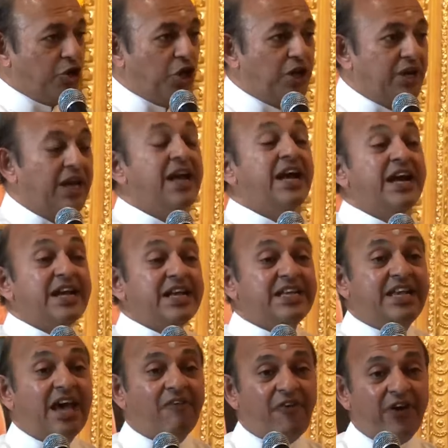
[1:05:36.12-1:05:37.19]
good,
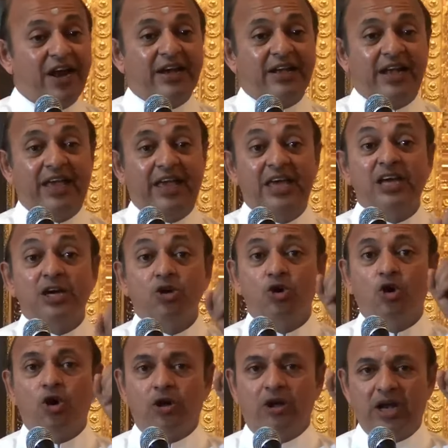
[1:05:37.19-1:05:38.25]
definitely
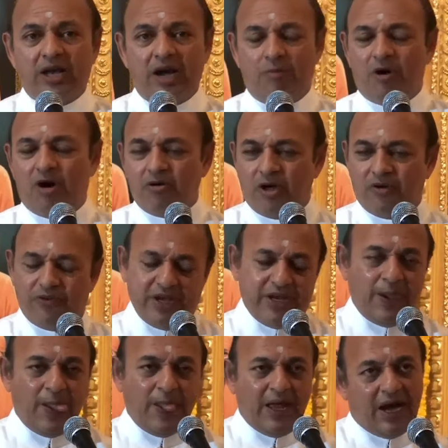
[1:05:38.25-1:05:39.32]
good will come out of
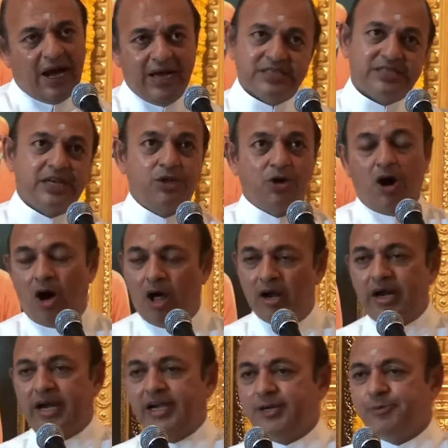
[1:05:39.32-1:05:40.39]
it. I said, all
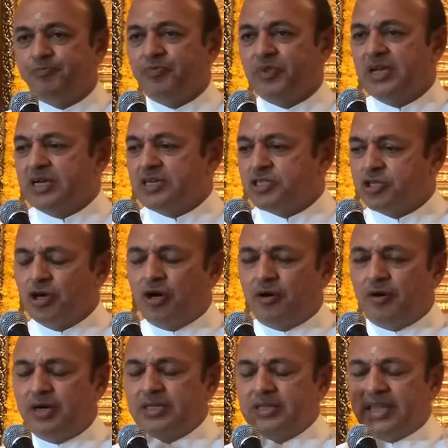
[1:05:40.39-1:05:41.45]
right.
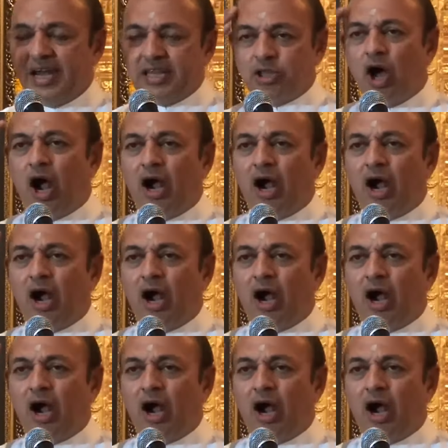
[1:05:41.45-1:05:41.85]
So that